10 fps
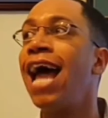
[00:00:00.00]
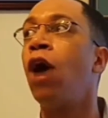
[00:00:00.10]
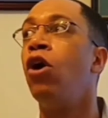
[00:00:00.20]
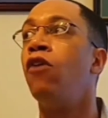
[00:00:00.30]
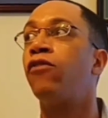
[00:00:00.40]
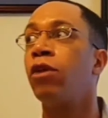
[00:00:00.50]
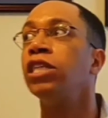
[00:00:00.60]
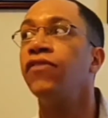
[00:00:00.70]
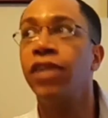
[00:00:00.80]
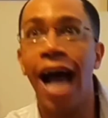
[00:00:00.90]
Now, for
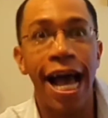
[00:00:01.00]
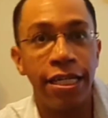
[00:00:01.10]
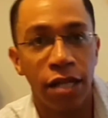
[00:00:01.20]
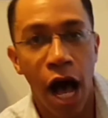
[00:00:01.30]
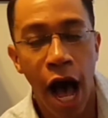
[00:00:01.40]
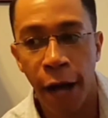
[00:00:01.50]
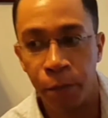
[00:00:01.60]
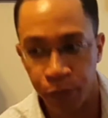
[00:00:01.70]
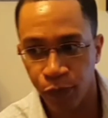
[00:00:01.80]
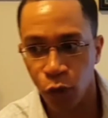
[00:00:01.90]
those of you guys
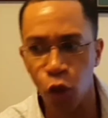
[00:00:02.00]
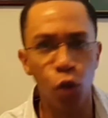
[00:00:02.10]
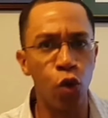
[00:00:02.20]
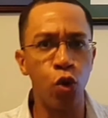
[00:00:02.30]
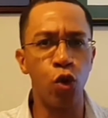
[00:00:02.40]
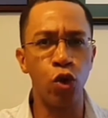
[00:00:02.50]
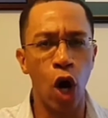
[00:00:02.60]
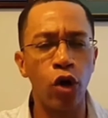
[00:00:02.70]
who